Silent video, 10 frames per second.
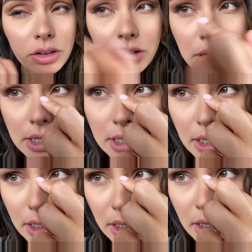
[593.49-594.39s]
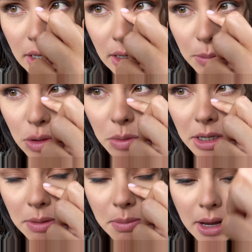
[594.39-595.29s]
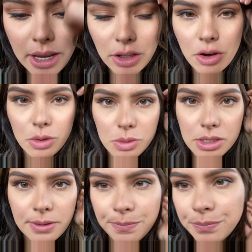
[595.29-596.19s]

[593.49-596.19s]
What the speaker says: creasing in between my nose.